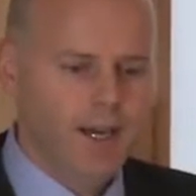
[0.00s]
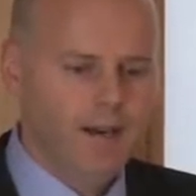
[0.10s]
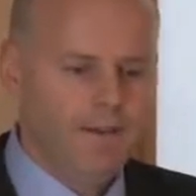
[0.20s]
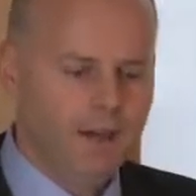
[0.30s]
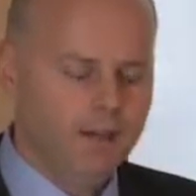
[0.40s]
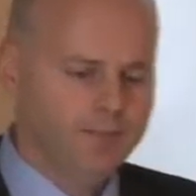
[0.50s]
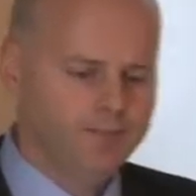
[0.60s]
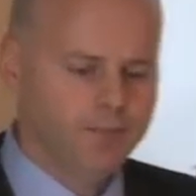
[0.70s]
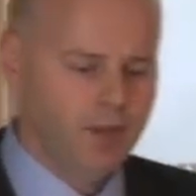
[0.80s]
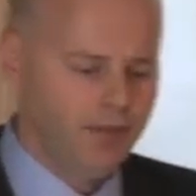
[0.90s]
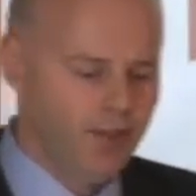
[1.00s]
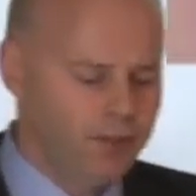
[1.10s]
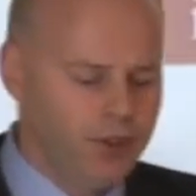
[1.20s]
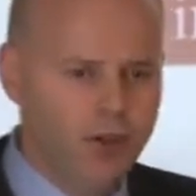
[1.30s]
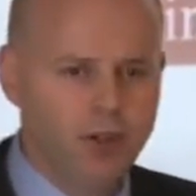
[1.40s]
And then the fixed
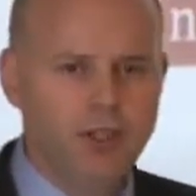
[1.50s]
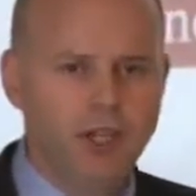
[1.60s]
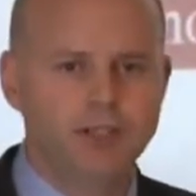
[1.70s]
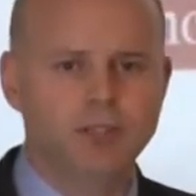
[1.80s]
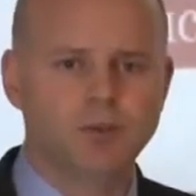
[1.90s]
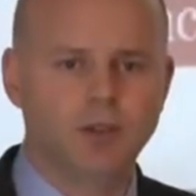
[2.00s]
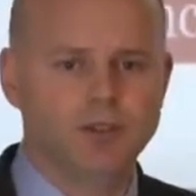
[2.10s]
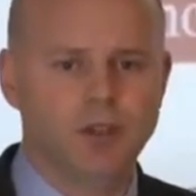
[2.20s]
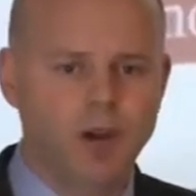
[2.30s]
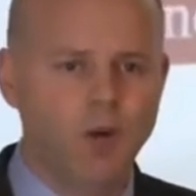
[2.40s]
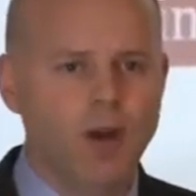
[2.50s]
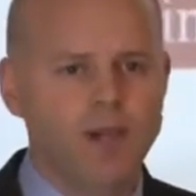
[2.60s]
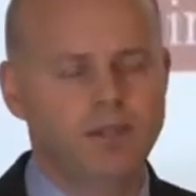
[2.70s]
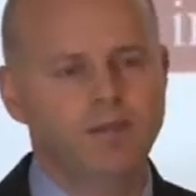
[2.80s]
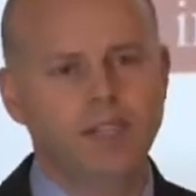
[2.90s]
maturity dates as well. So there are
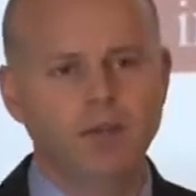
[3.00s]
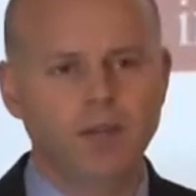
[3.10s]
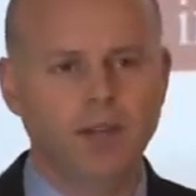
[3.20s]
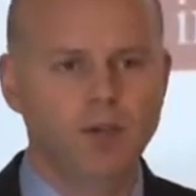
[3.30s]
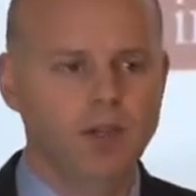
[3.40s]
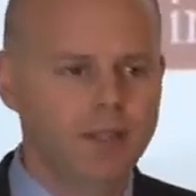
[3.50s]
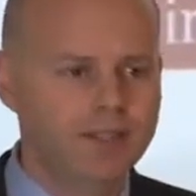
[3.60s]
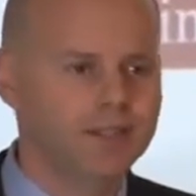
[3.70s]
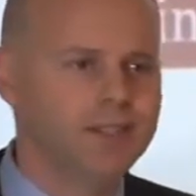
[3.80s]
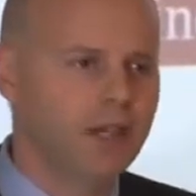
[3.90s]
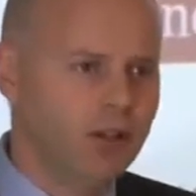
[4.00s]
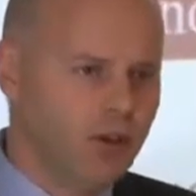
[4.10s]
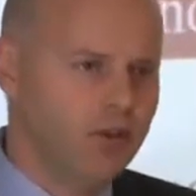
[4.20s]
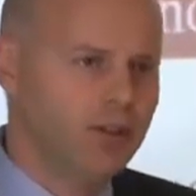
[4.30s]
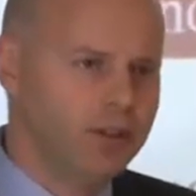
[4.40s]
ways of dealing with that where guys can sell
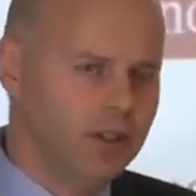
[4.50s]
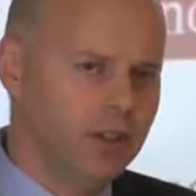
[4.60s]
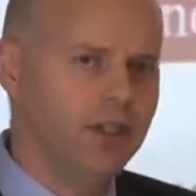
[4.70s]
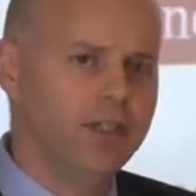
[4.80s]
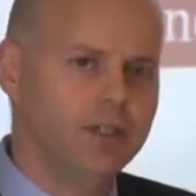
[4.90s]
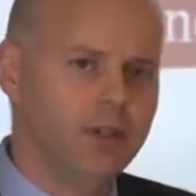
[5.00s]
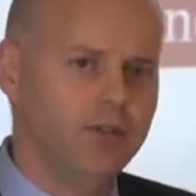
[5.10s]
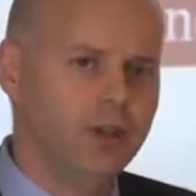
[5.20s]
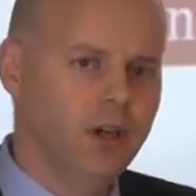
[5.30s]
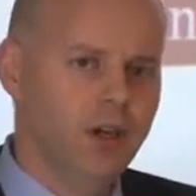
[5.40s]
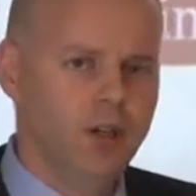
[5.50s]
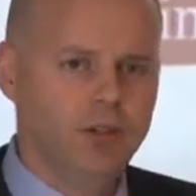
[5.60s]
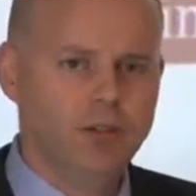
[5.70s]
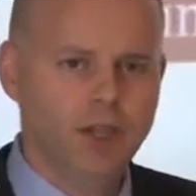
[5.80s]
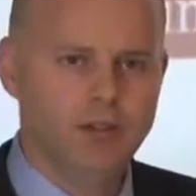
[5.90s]
contracts earlier, etc.,
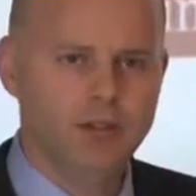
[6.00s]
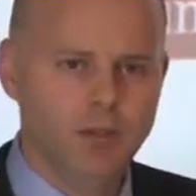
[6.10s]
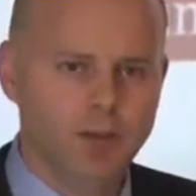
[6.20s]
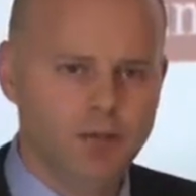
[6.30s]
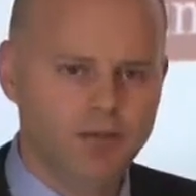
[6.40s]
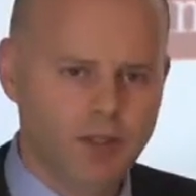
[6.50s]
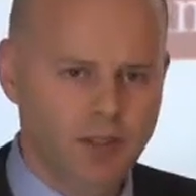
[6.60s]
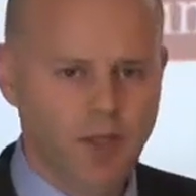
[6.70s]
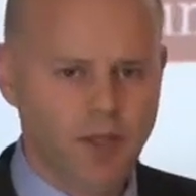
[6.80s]
to get to that benefit.